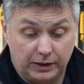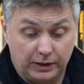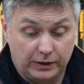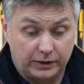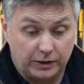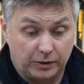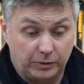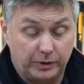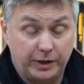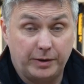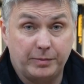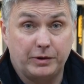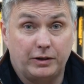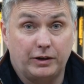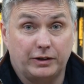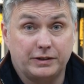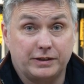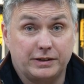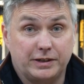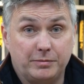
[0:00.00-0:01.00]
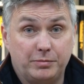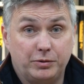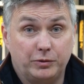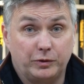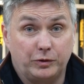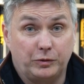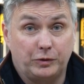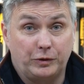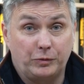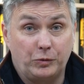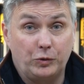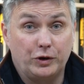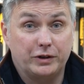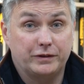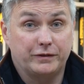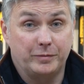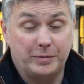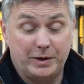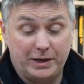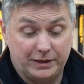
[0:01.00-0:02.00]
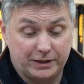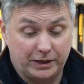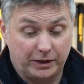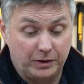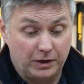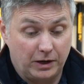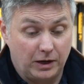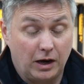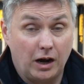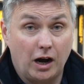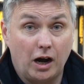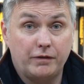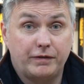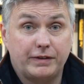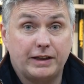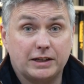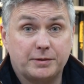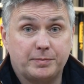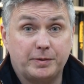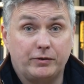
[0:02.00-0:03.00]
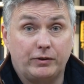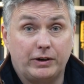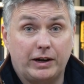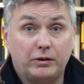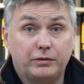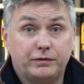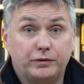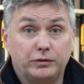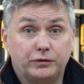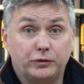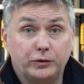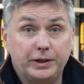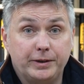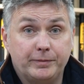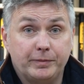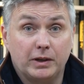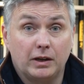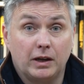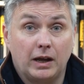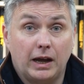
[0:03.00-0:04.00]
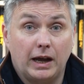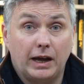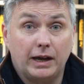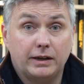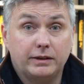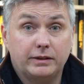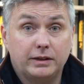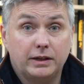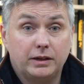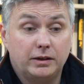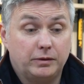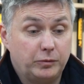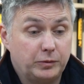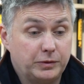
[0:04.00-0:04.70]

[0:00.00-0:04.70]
so we'll keep it nice and simple, whatever works for me. So hopefully that's been really helpful for you, and we'll